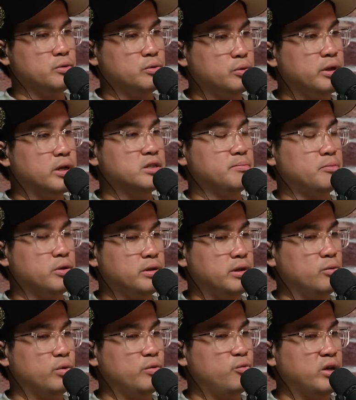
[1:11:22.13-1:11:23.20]
who they're supporting
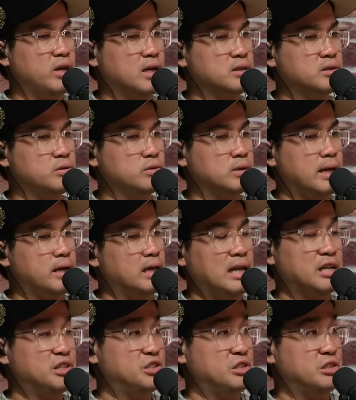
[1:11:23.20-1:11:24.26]
with regards to like
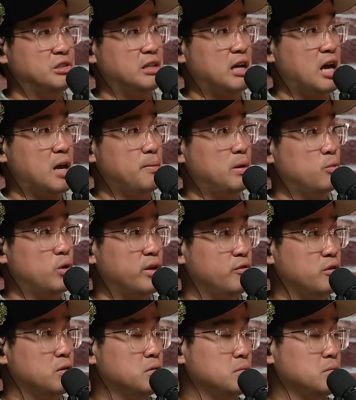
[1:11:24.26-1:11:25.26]
election time and whatever?